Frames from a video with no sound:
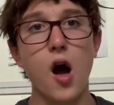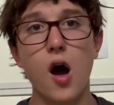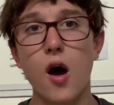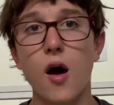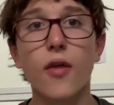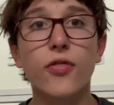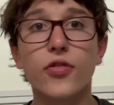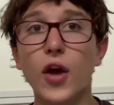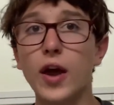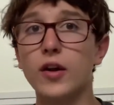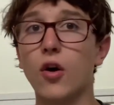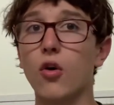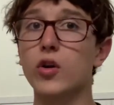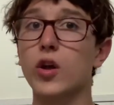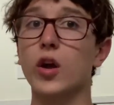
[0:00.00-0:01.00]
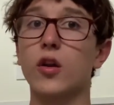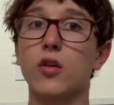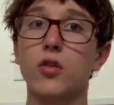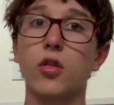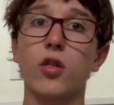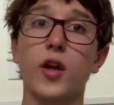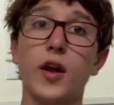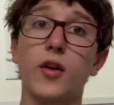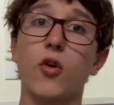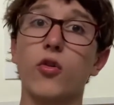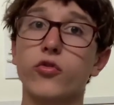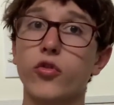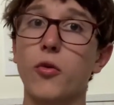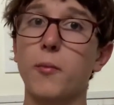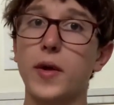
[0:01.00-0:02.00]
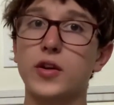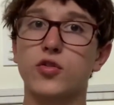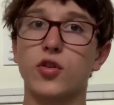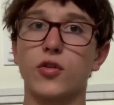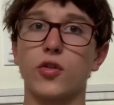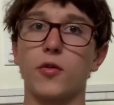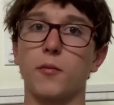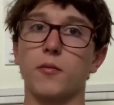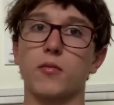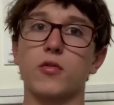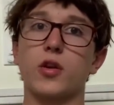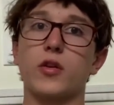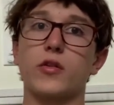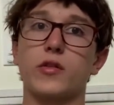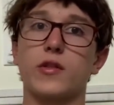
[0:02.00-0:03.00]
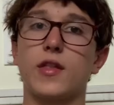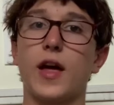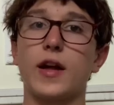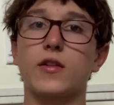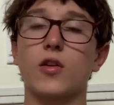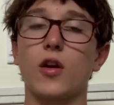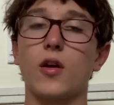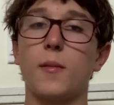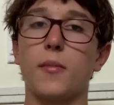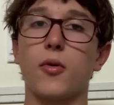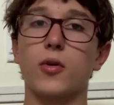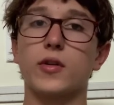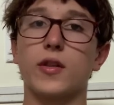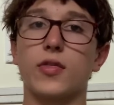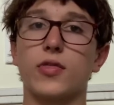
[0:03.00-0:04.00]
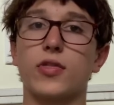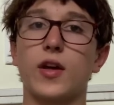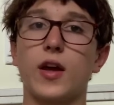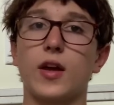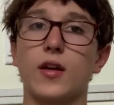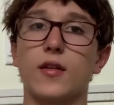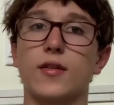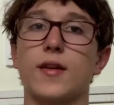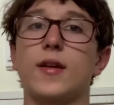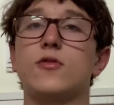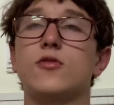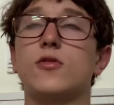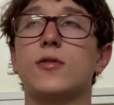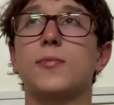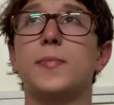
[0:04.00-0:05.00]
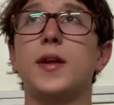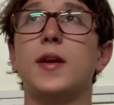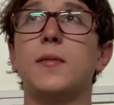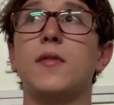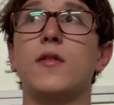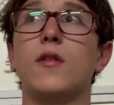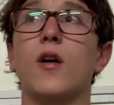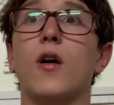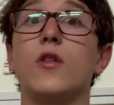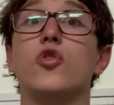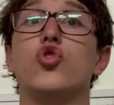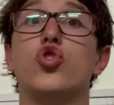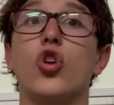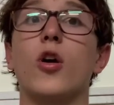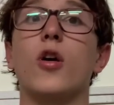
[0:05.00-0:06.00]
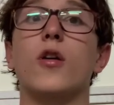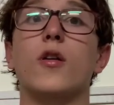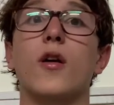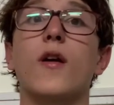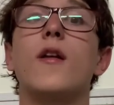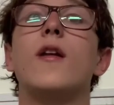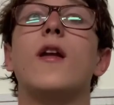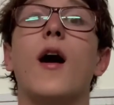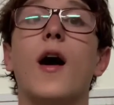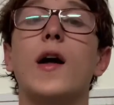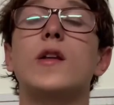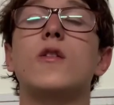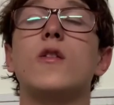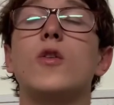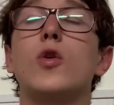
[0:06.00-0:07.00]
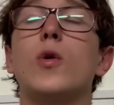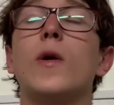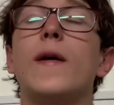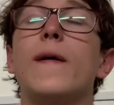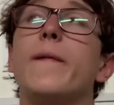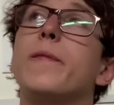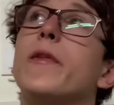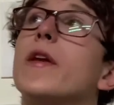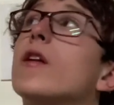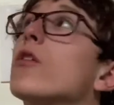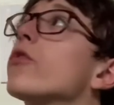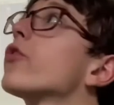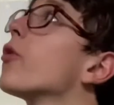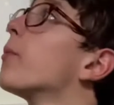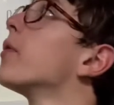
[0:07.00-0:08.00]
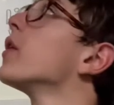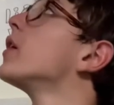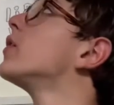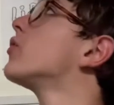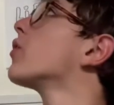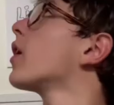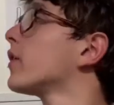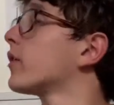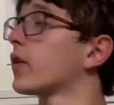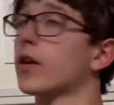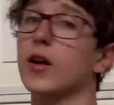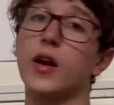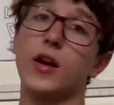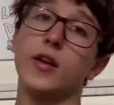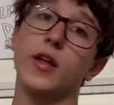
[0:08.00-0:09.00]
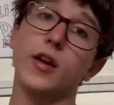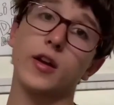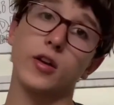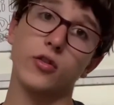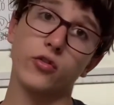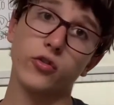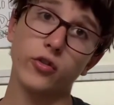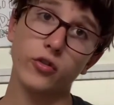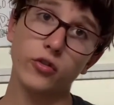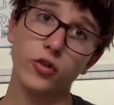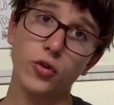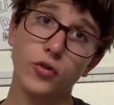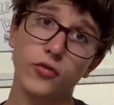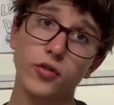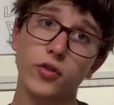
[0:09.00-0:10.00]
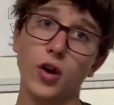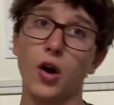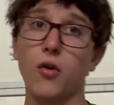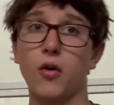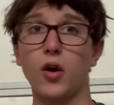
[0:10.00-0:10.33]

They don't get, and also mention them, because that's an important thing. It'd just be a jerk not to, and also plagiarizing, and they can sue you if you don't.